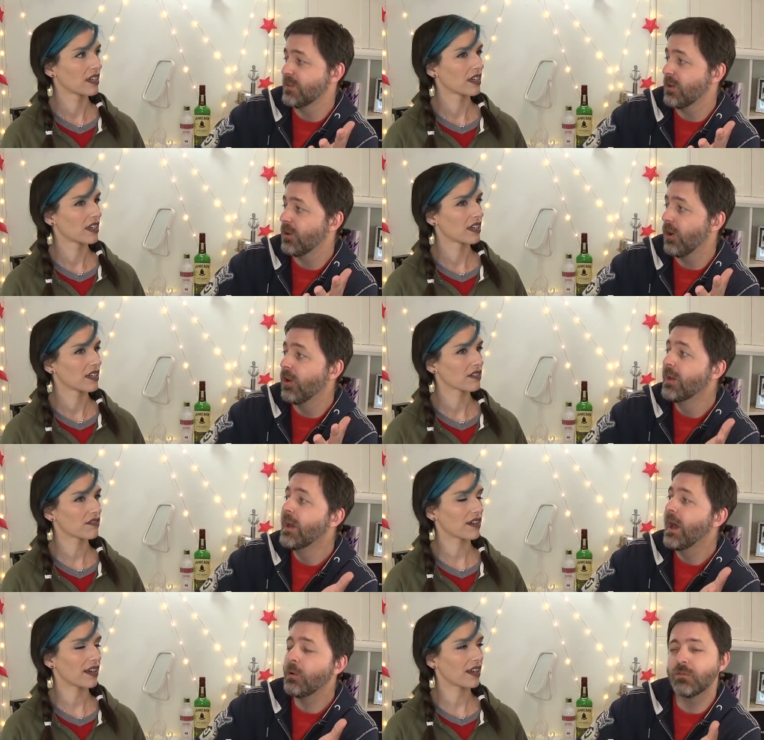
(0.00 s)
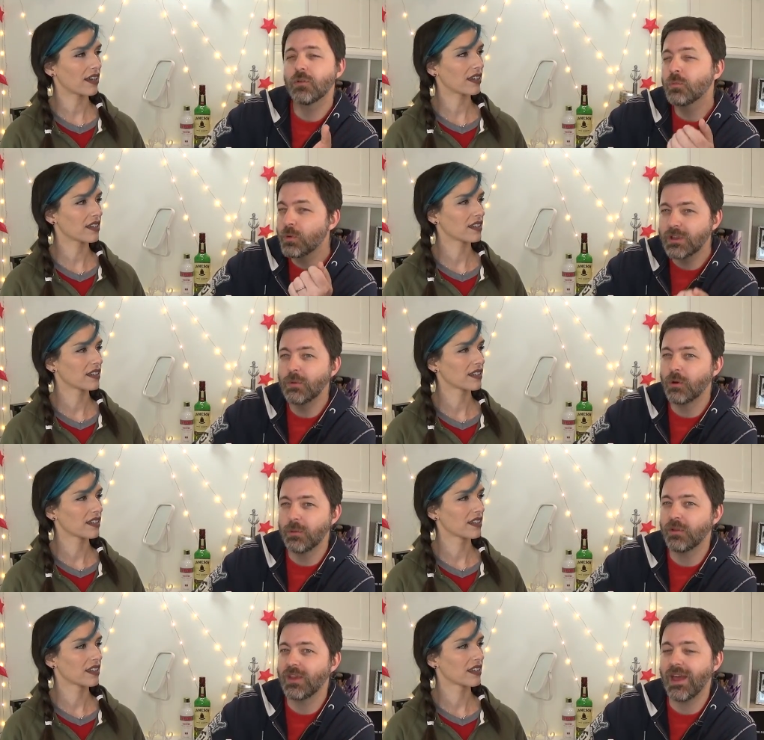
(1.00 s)
Speaker 1: of alcohol. Right. However, you're really
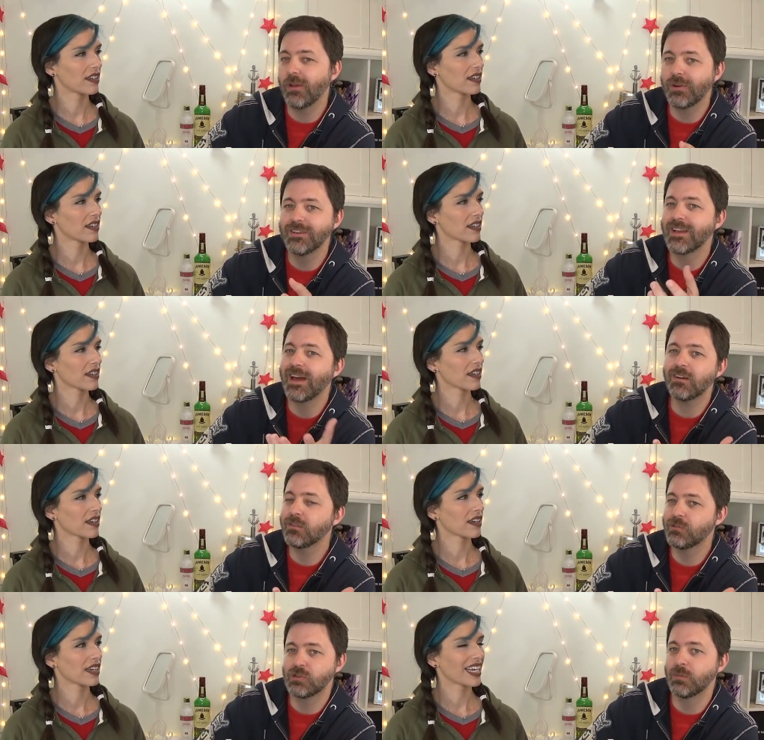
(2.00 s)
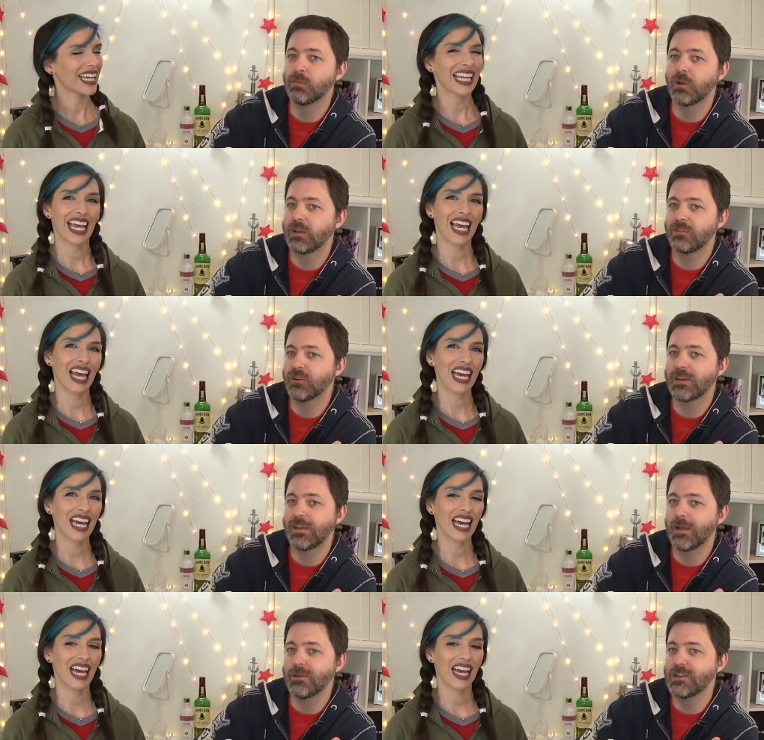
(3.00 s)
worried about the calories. I don't know if you should be drinking yeah.
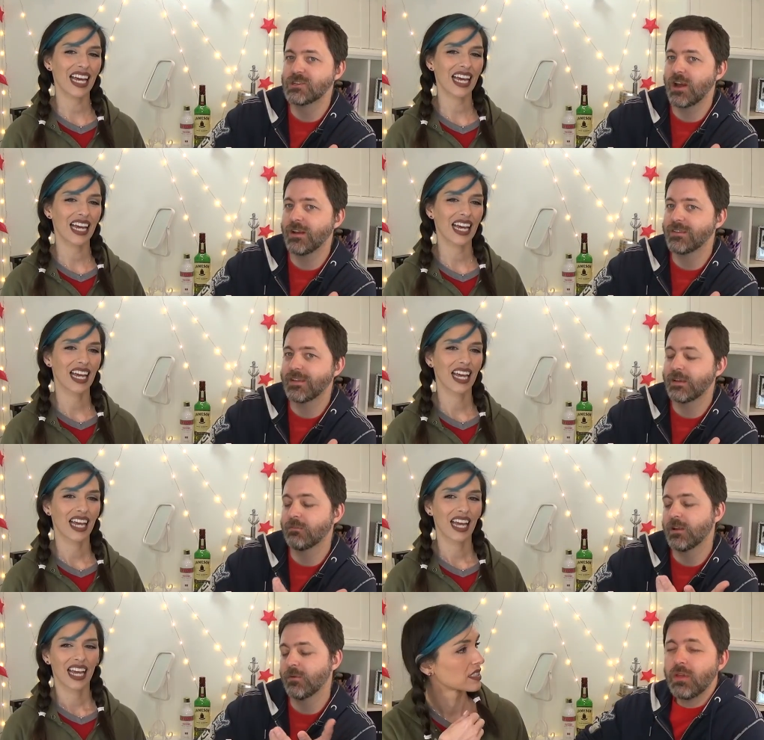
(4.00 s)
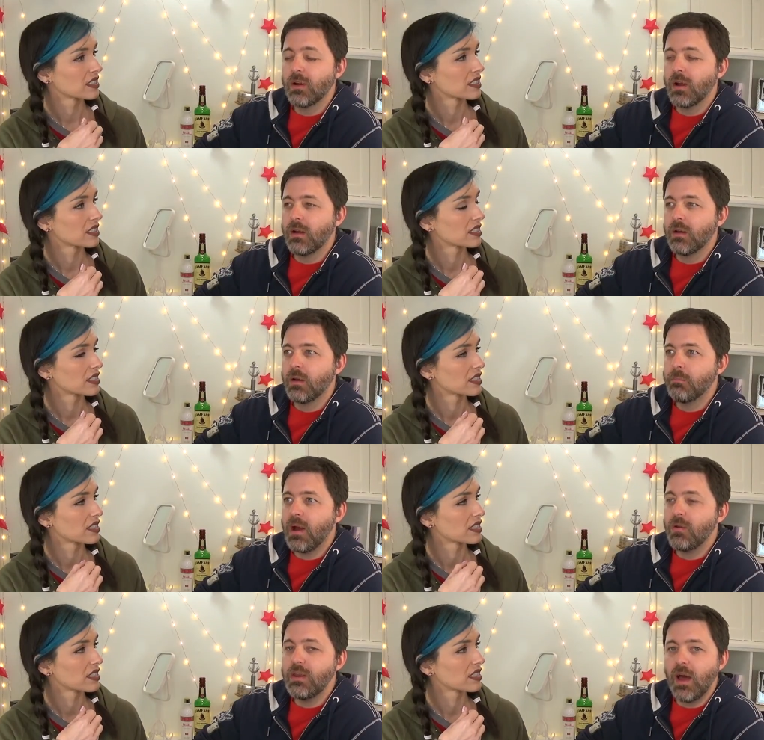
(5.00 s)
that many shots. Like, they're
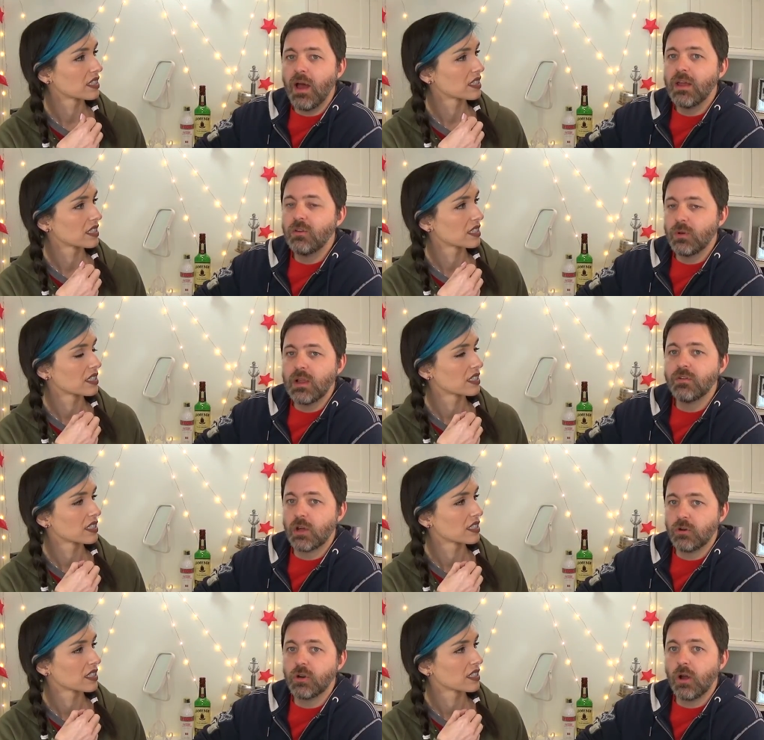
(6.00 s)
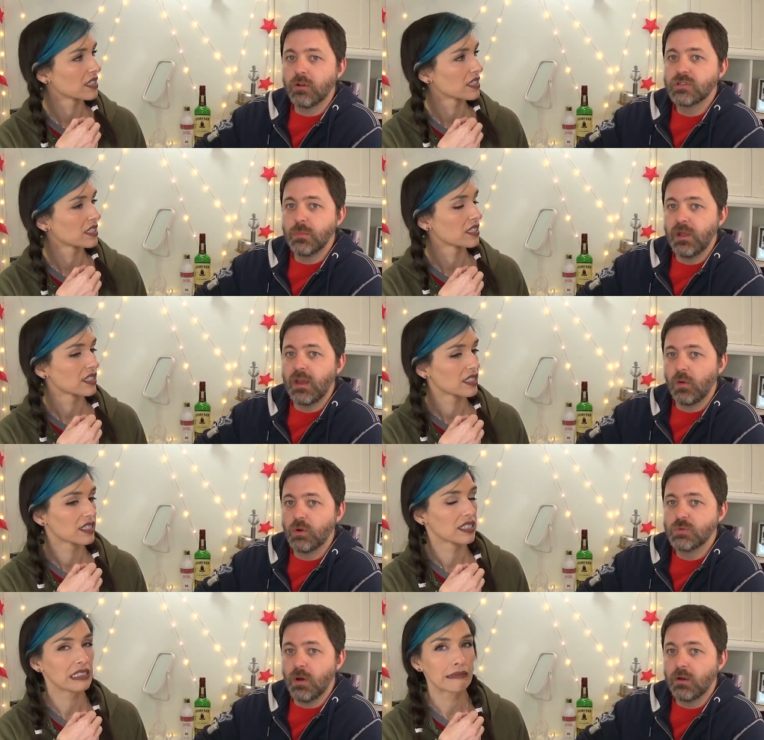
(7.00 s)
about nine to eleven hundred dollars, depending on
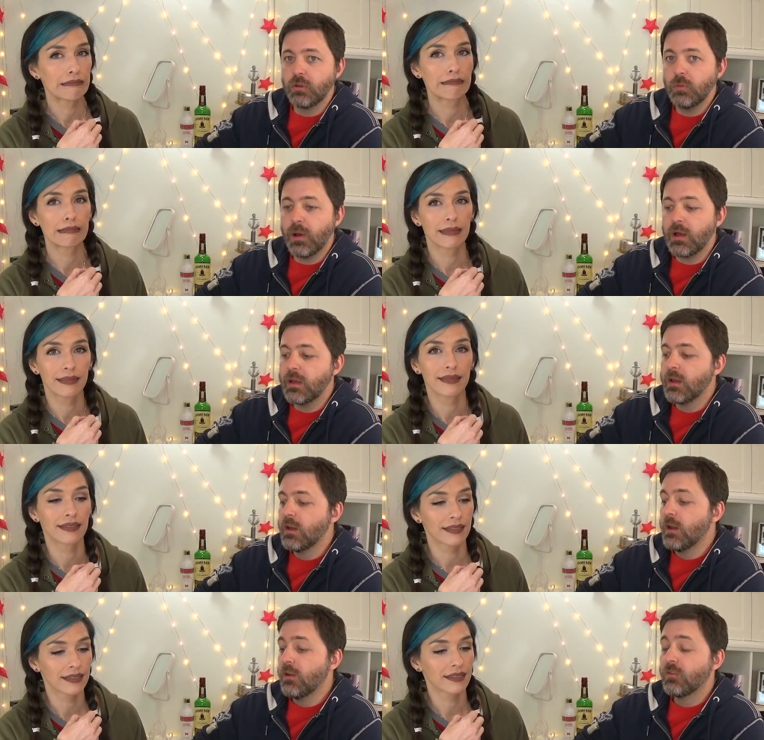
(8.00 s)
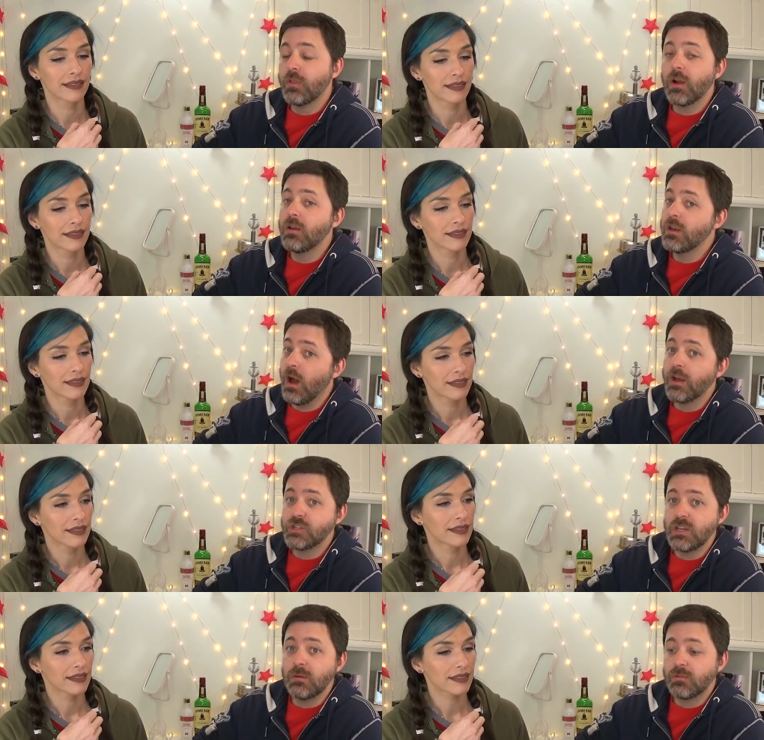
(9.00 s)
which model you buy. So they're not
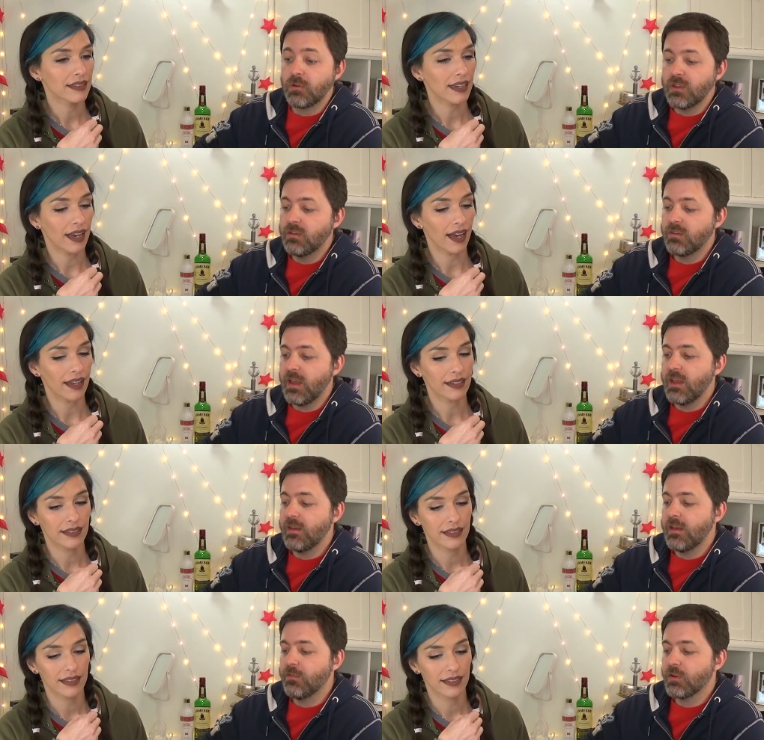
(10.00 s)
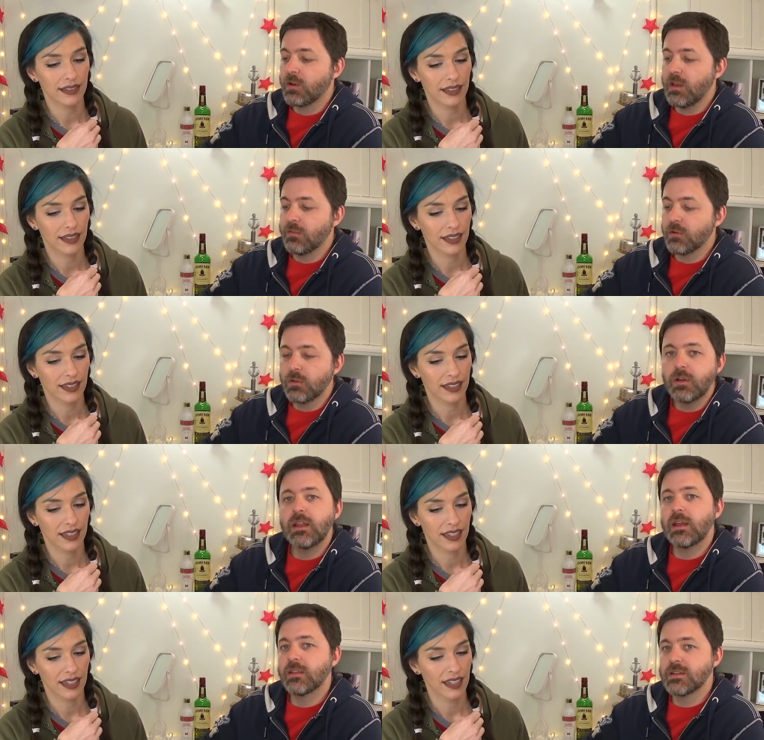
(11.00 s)
cheap. So this yeah. is a if you're if you're
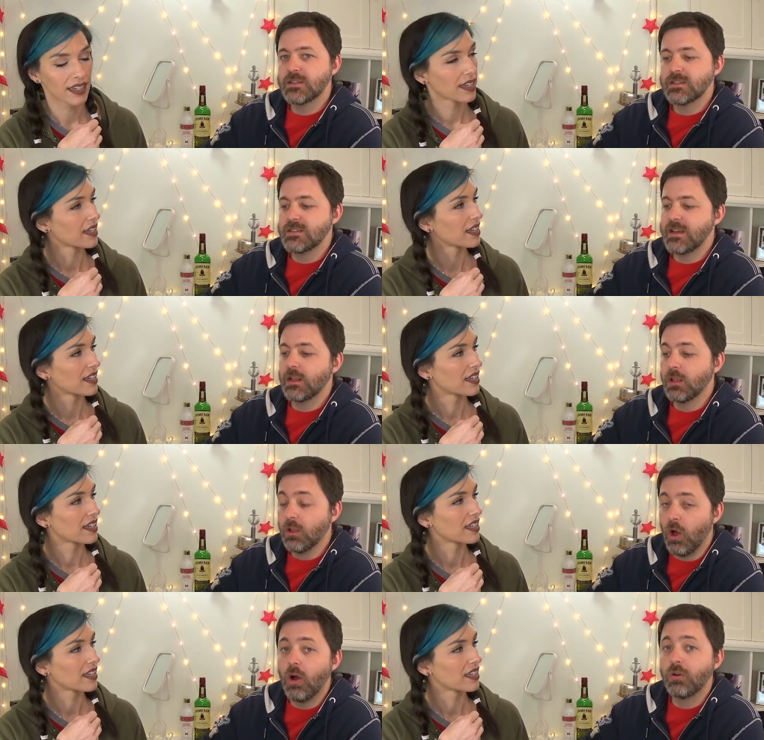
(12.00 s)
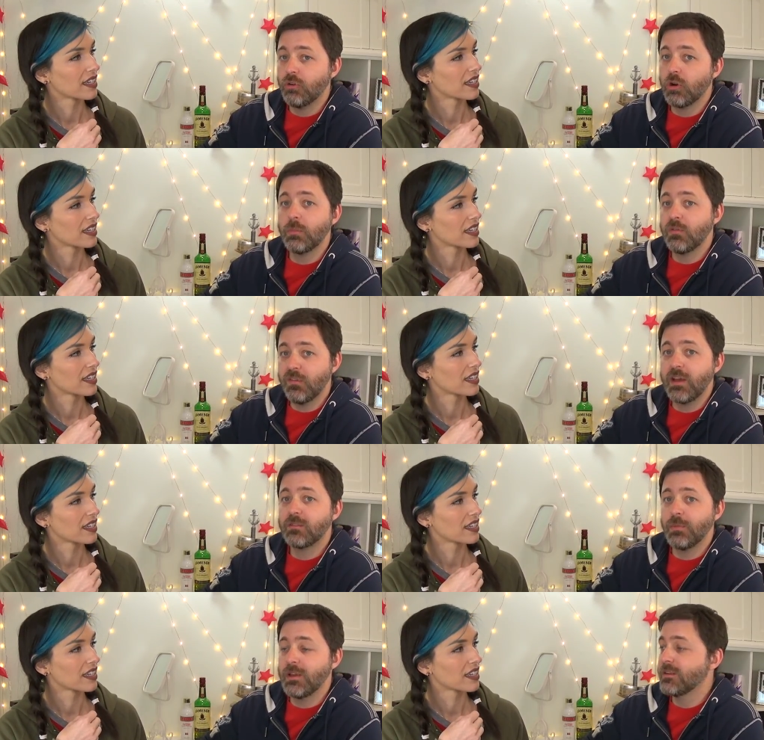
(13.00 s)
looking to get this, this is a long term
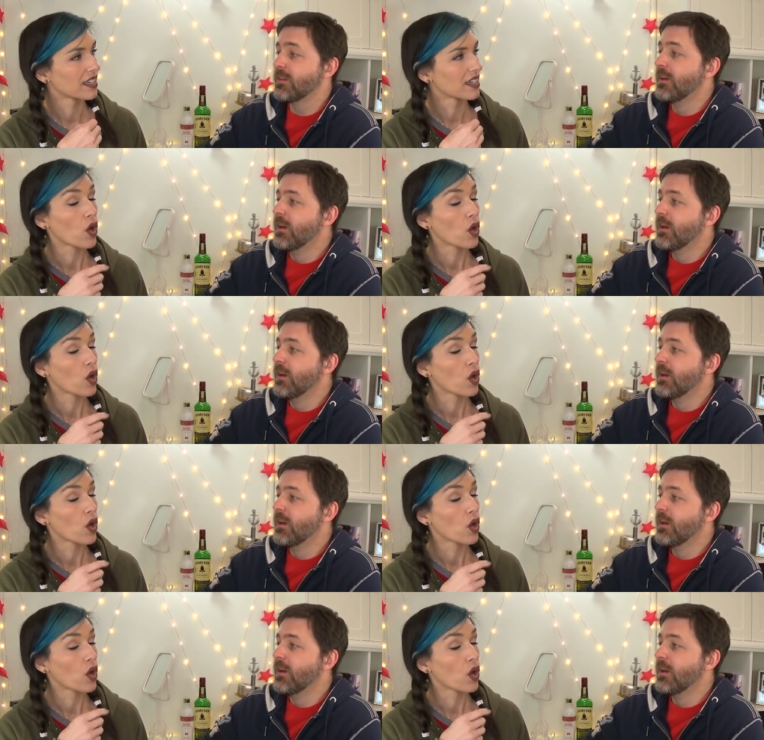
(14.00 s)
investment.